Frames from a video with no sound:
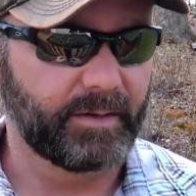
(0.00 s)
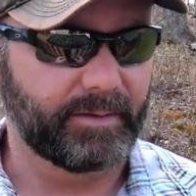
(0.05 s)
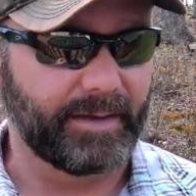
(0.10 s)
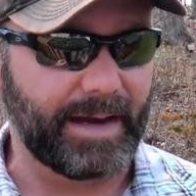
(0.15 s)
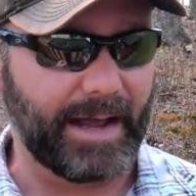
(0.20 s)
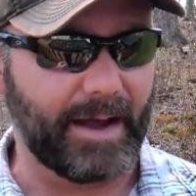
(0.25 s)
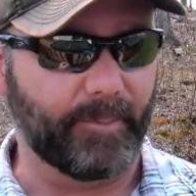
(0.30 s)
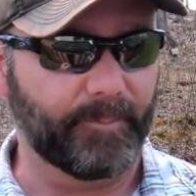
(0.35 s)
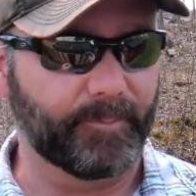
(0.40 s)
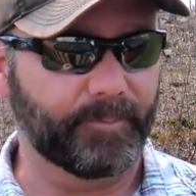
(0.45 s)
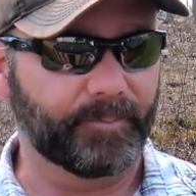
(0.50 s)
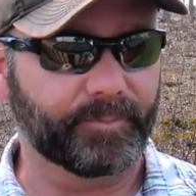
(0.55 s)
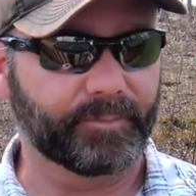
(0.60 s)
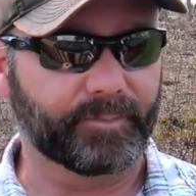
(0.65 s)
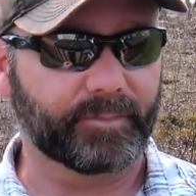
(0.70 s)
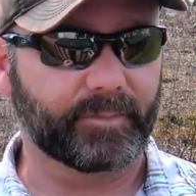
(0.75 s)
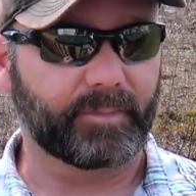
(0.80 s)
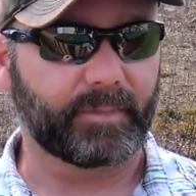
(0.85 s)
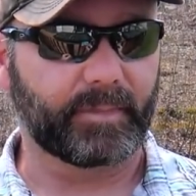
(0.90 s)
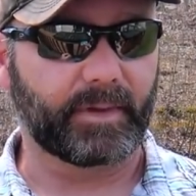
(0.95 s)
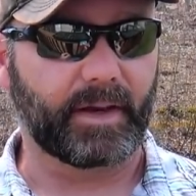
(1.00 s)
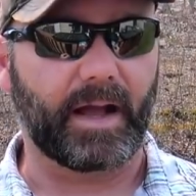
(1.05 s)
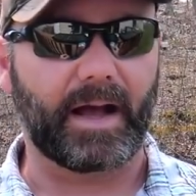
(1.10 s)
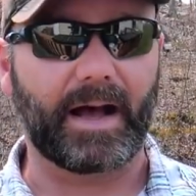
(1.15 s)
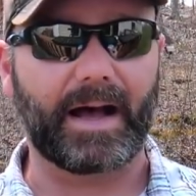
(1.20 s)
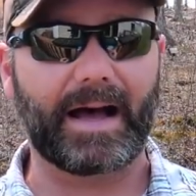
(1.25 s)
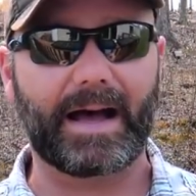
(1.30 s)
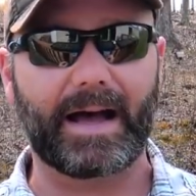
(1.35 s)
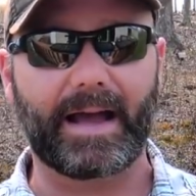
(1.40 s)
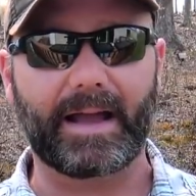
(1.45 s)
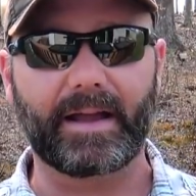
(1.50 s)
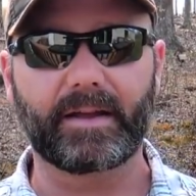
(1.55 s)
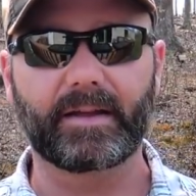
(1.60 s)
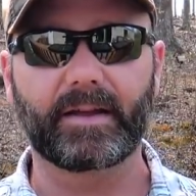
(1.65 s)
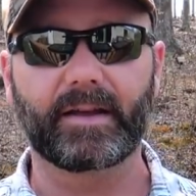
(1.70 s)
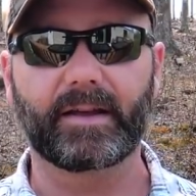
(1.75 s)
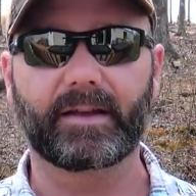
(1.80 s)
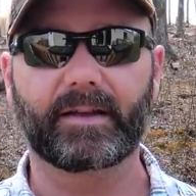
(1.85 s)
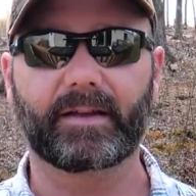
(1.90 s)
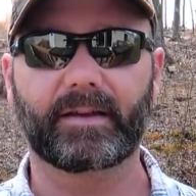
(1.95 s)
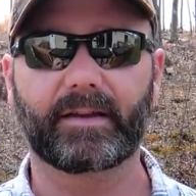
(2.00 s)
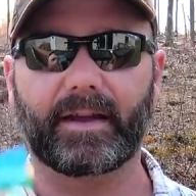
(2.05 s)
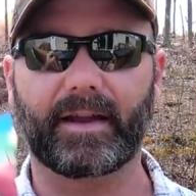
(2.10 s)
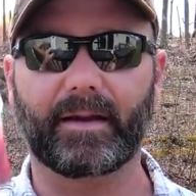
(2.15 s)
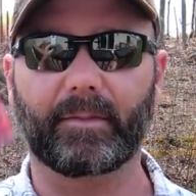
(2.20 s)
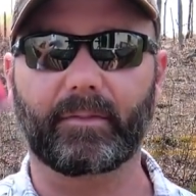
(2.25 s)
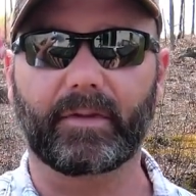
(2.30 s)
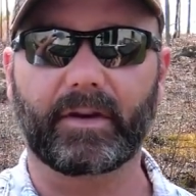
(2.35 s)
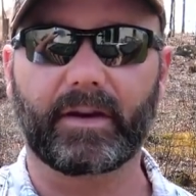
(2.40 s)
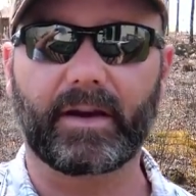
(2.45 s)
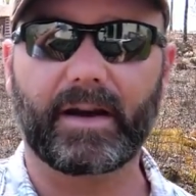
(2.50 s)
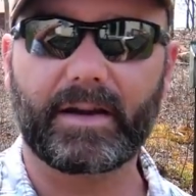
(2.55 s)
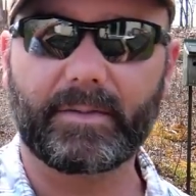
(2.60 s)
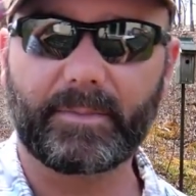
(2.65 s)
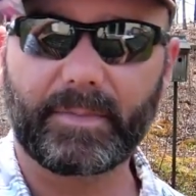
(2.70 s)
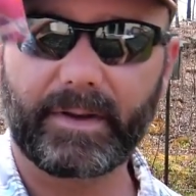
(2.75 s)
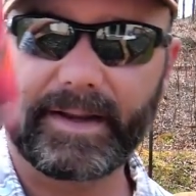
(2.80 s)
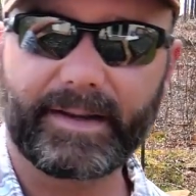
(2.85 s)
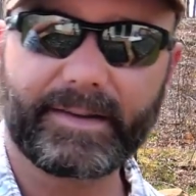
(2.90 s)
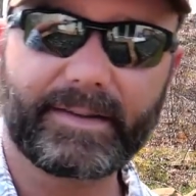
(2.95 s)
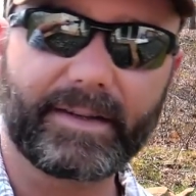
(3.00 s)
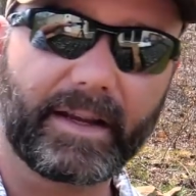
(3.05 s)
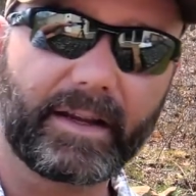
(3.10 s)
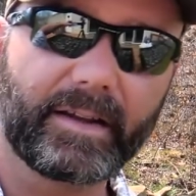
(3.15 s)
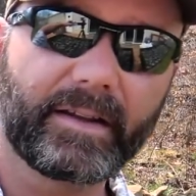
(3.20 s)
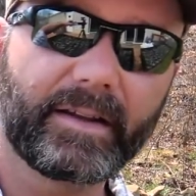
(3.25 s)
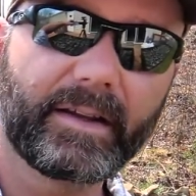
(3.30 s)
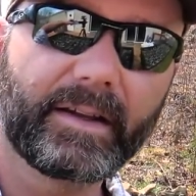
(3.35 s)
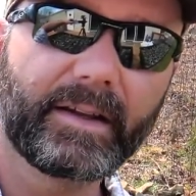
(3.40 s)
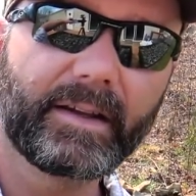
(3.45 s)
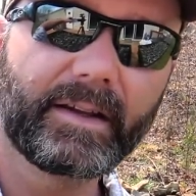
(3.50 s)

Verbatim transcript: Now, I am not planting